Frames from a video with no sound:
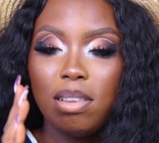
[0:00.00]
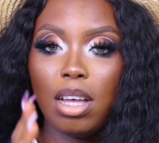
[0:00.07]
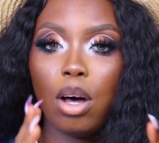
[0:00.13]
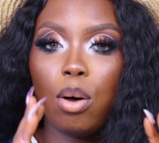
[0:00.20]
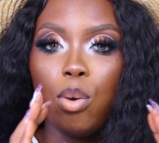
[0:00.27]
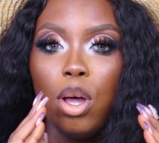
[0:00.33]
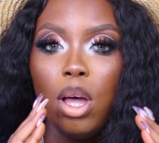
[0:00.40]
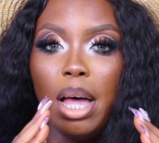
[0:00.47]

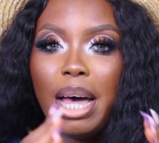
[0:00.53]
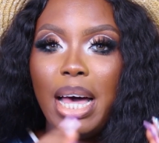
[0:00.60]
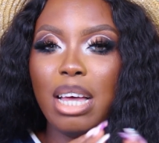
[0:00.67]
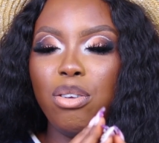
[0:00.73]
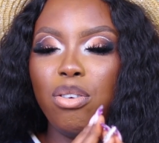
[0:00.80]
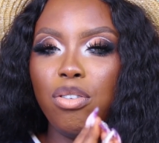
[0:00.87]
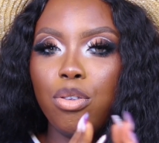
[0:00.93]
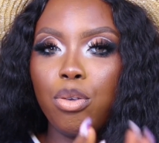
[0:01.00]
Now I
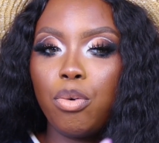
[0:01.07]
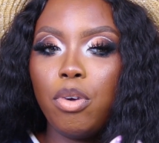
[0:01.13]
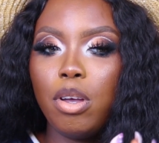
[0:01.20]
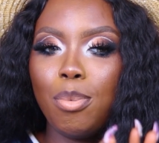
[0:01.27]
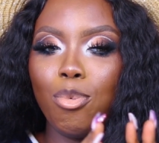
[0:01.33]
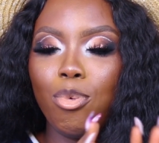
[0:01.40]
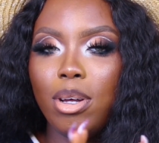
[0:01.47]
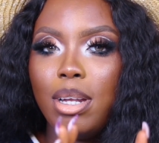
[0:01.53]
use the
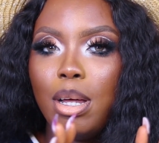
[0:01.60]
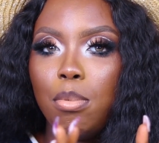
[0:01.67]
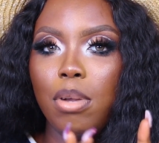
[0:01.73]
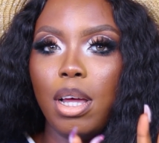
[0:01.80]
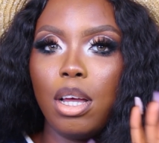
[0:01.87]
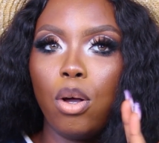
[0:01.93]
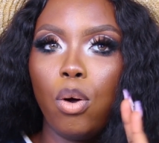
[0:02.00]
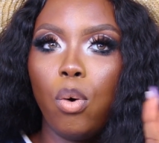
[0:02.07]
cream when I'm
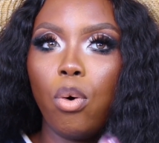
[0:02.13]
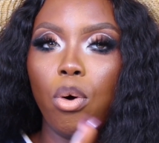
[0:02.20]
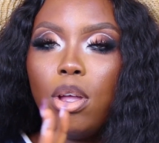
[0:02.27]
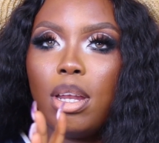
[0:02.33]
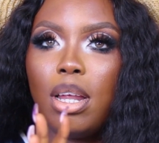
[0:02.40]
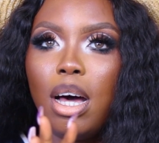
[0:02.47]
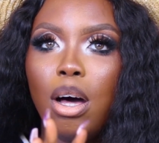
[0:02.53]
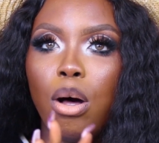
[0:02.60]
like
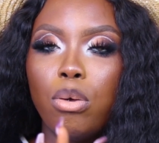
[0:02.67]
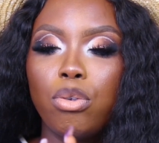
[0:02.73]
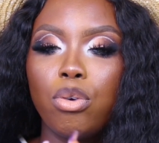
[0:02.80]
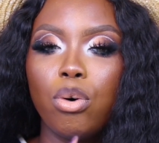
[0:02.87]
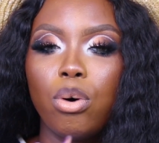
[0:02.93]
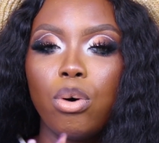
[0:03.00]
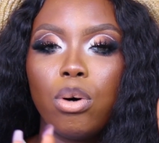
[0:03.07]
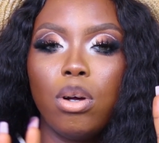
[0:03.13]
going out,
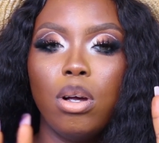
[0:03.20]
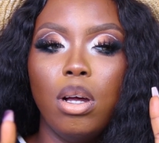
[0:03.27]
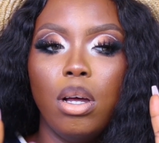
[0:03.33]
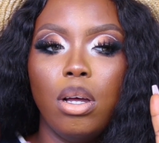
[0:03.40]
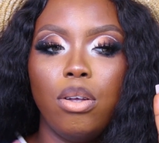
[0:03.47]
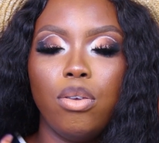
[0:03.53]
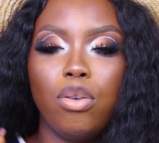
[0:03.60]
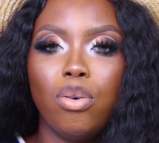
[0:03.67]
or
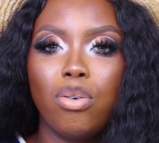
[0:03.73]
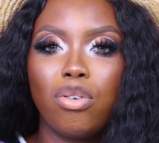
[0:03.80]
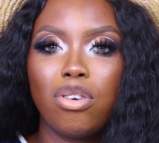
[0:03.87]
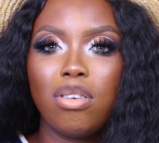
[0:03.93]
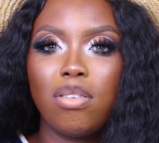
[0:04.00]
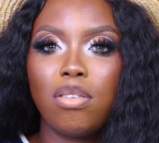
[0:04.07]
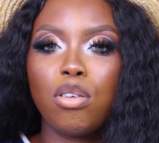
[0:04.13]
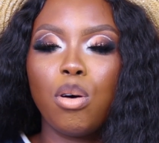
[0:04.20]
you know,
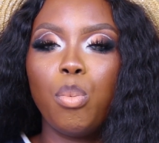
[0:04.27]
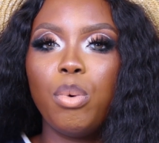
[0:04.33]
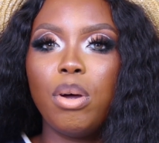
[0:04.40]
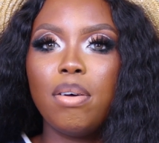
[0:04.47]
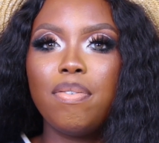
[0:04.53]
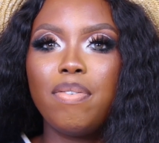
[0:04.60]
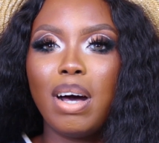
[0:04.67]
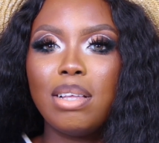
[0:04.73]
just
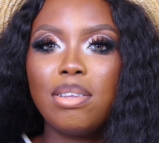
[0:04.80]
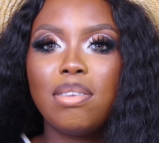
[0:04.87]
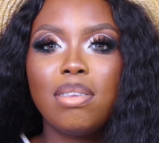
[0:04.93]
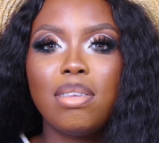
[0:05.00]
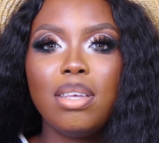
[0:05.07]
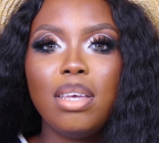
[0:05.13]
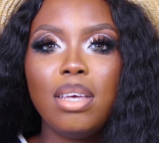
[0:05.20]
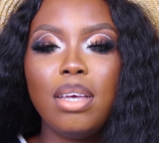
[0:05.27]
somewhere
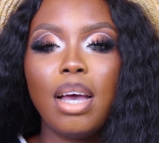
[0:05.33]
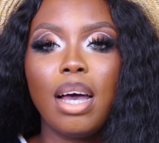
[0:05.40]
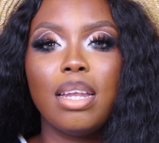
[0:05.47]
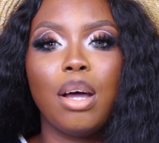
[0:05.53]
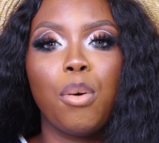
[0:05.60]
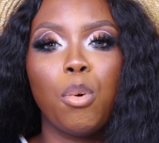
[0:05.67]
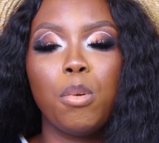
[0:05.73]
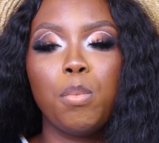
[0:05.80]
fancy
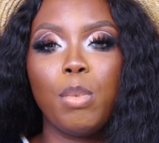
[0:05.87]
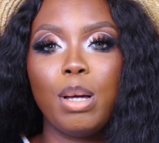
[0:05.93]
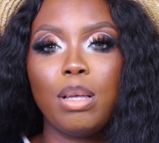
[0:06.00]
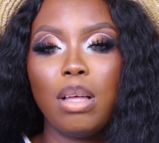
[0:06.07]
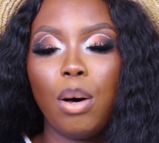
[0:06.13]
and I want